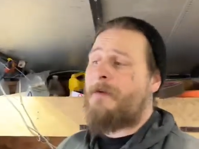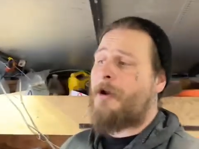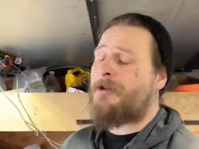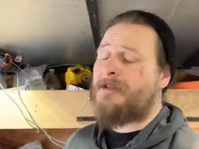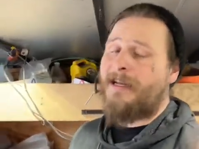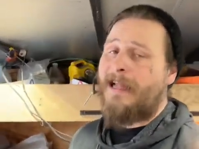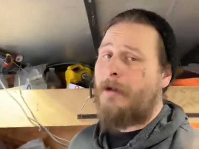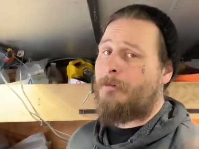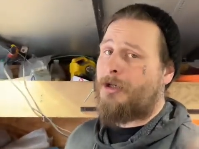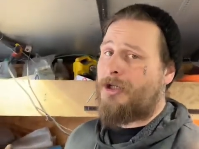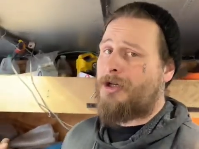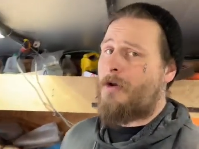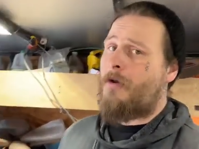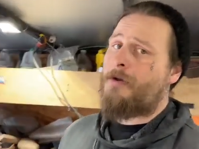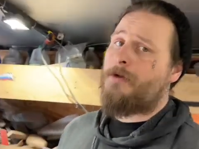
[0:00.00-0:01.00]
today I would
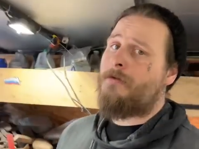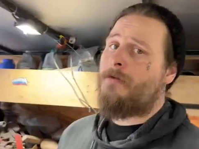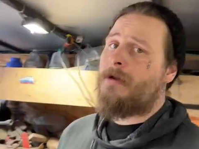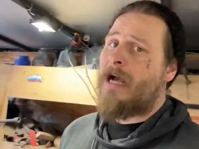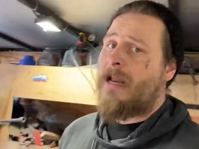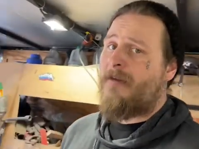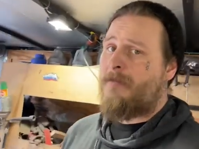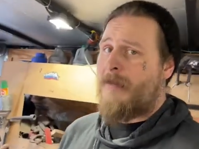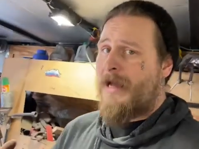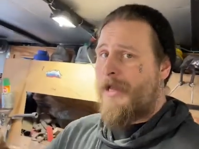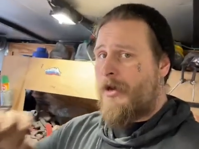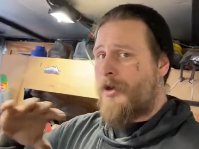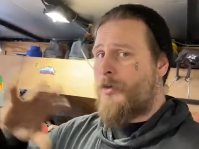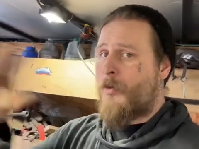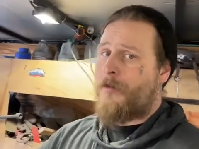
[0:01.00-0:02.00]
show you kind of my
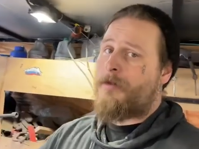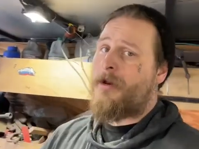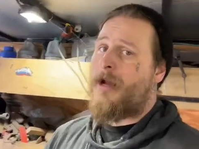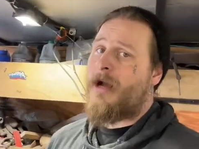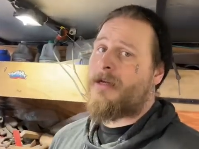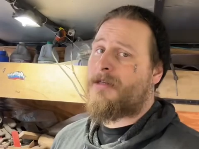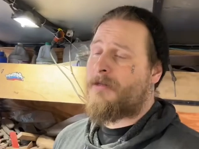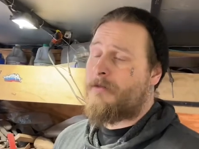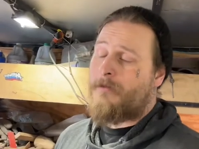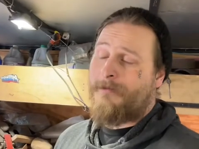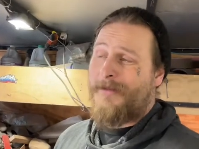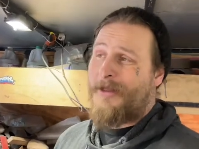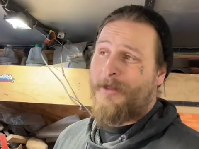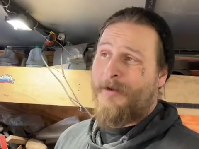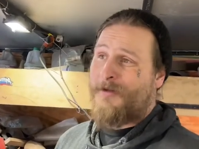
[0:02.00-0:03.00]
unorthodox
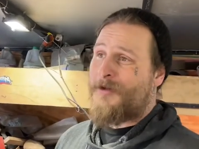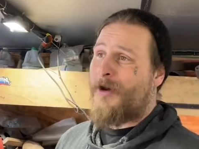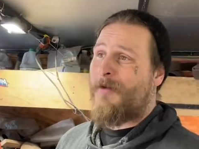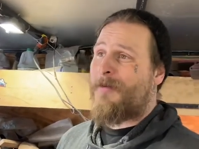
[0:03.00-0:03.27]
method of sharpening.